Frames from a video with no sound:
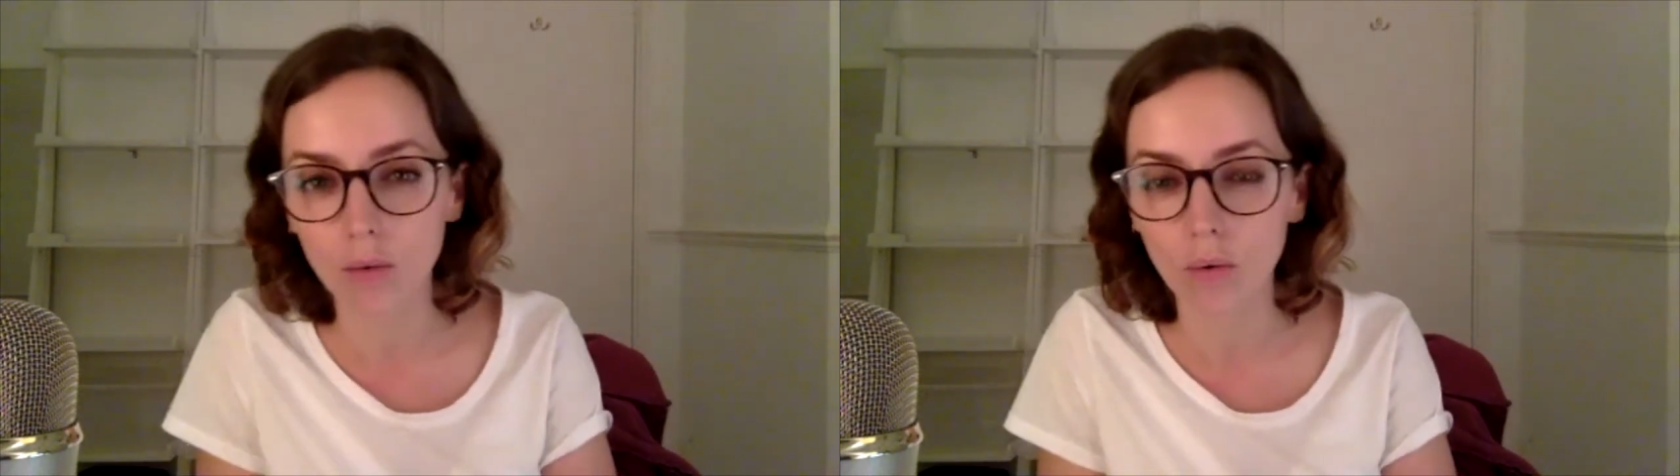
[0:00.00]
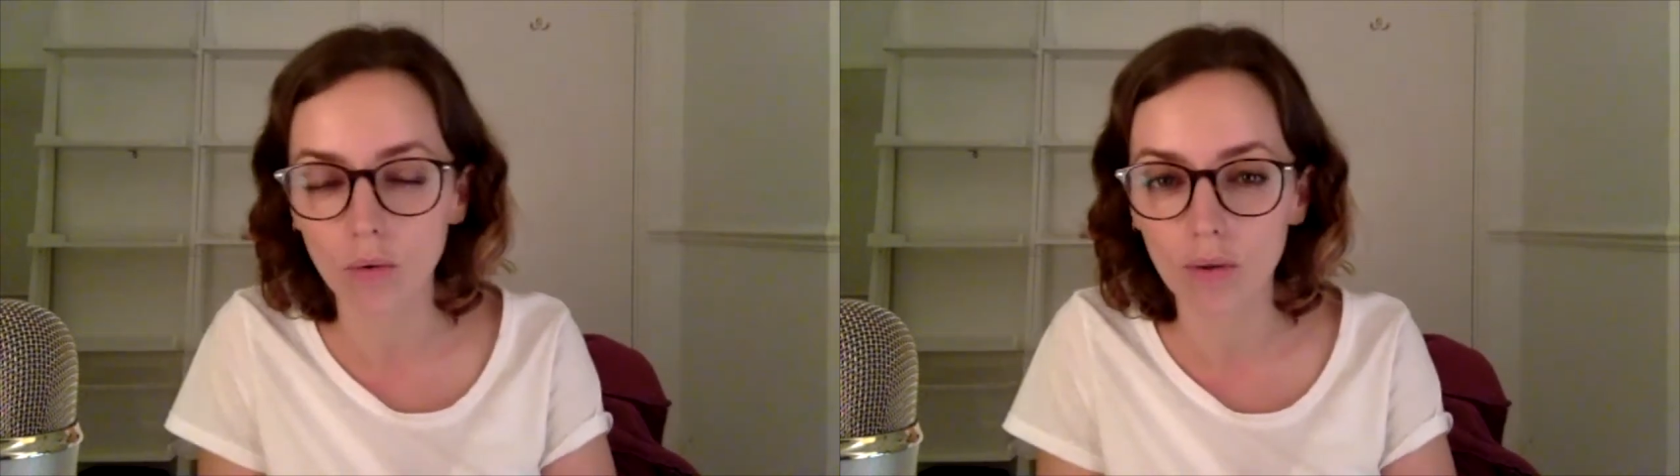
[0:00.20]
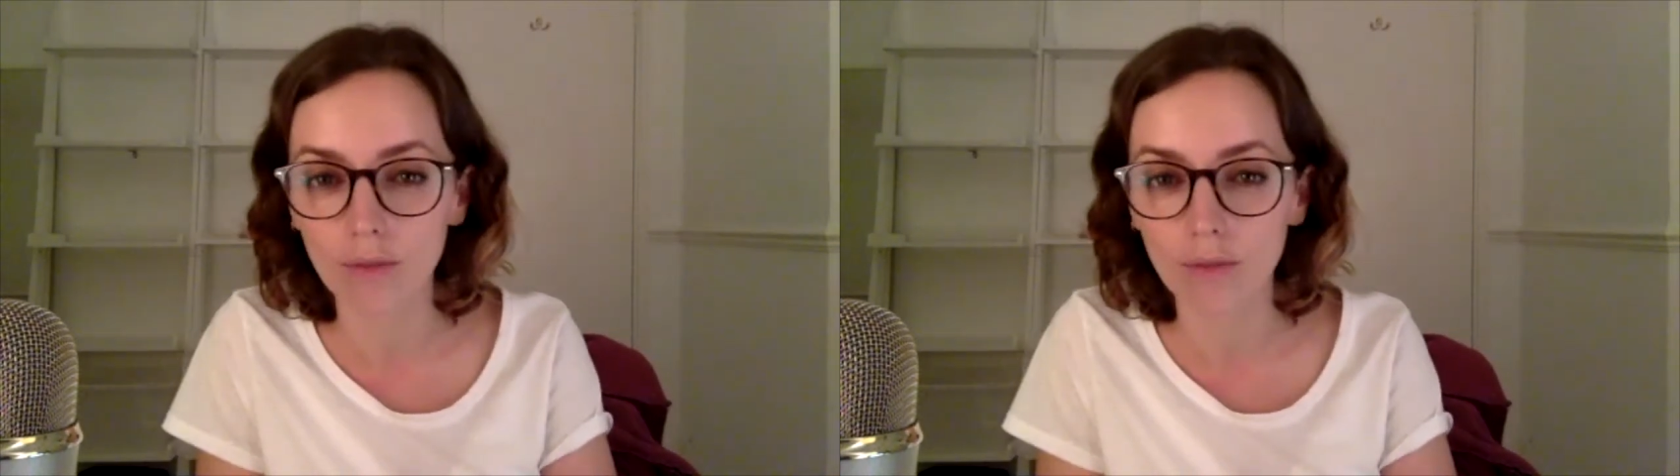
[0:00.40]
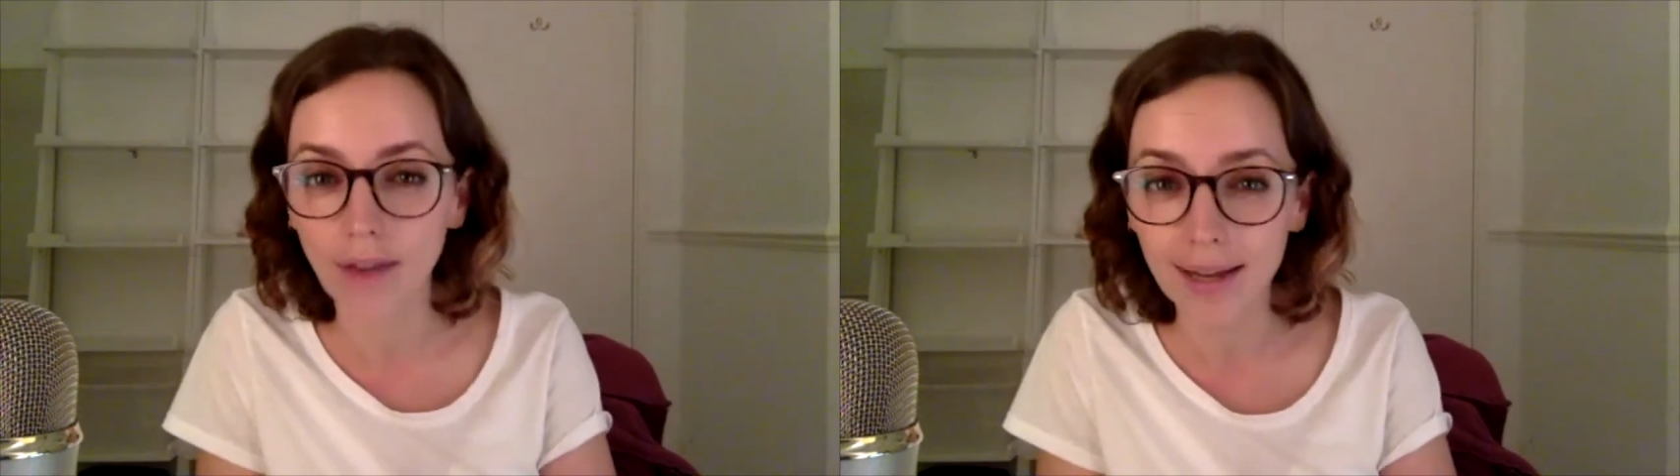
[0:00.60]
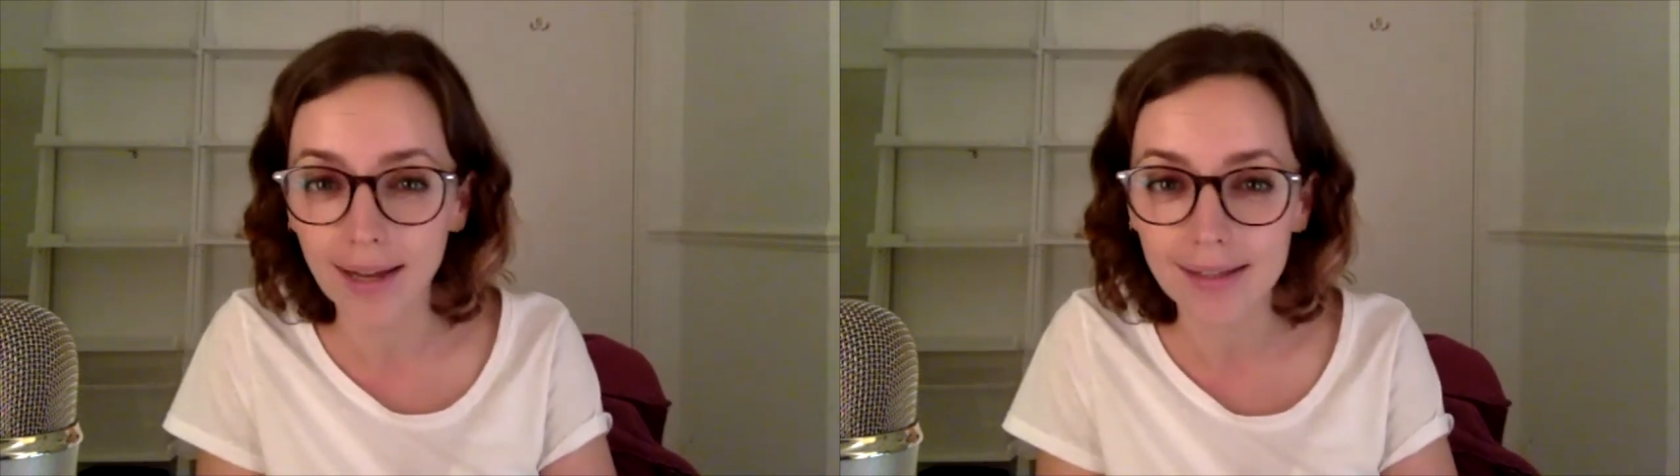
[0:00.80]
or the
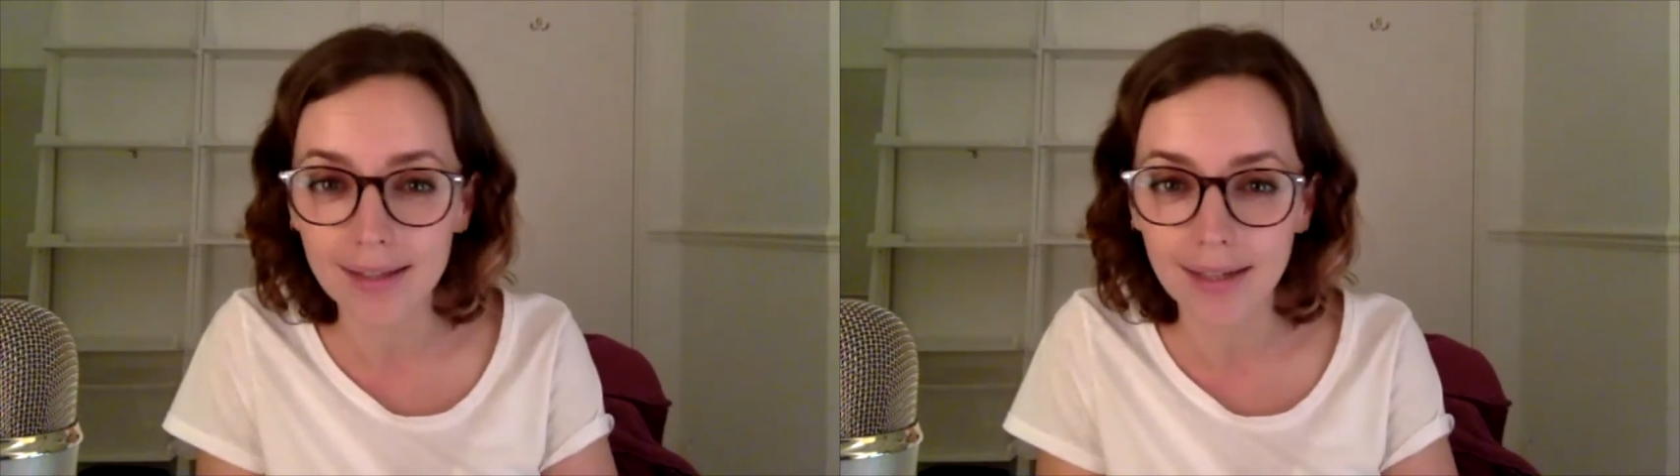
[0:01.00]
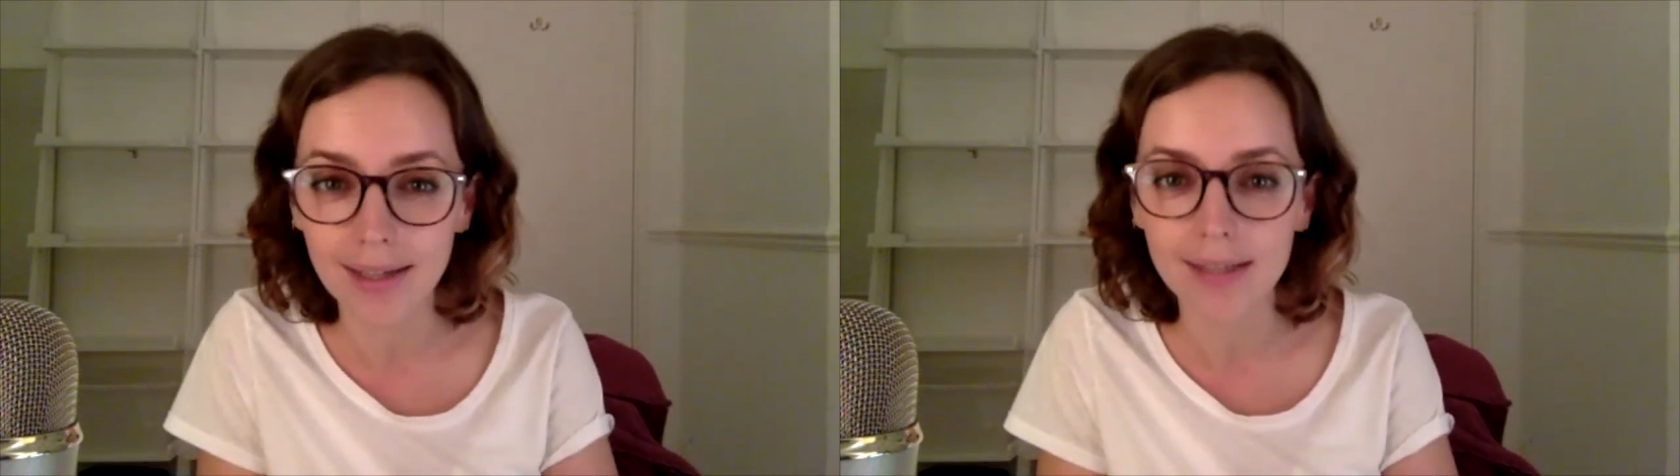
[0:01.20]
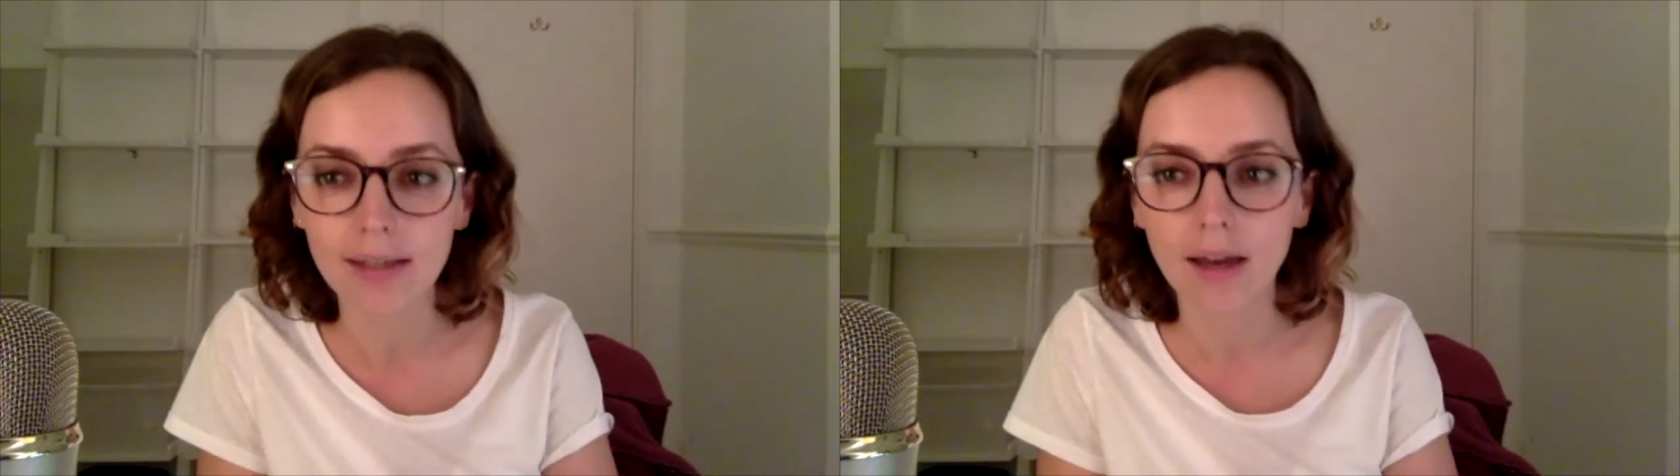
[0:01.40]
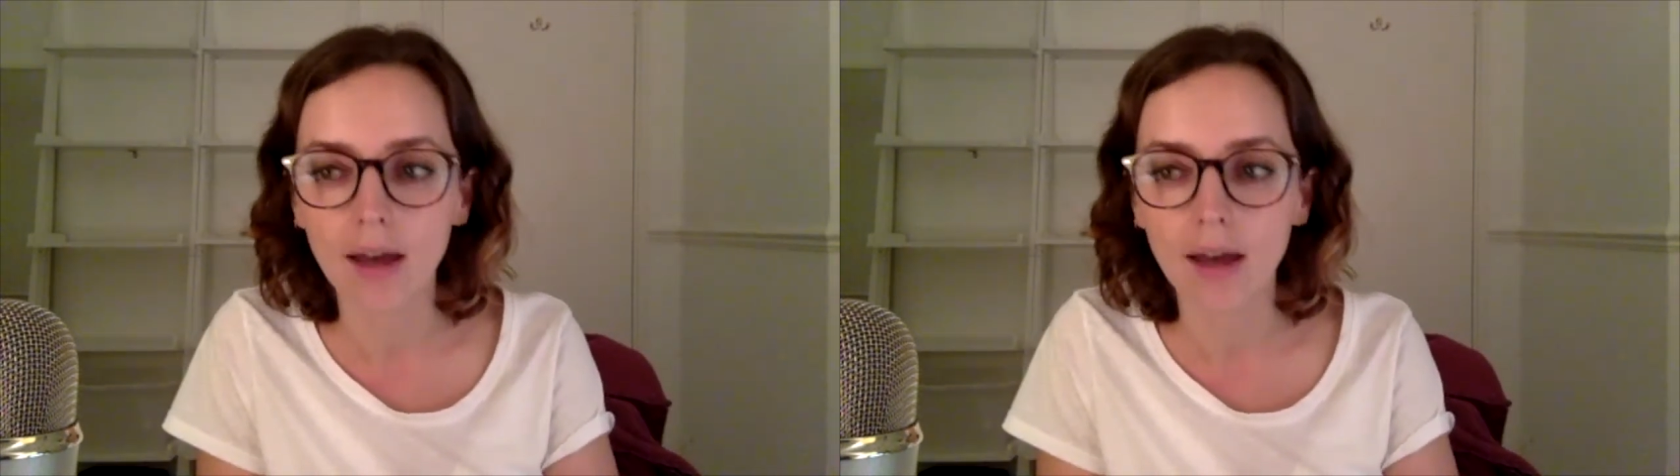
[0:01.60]
finances